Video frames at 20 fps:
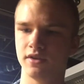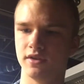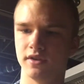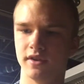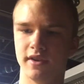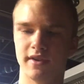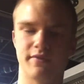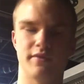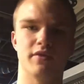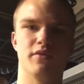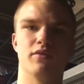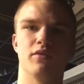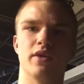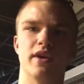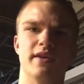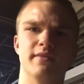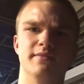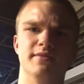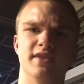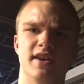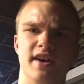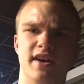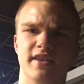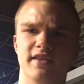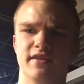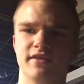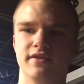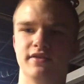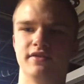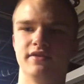different ribs
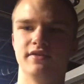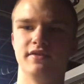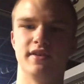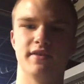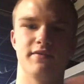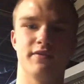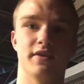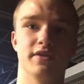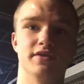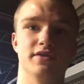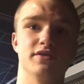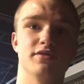on different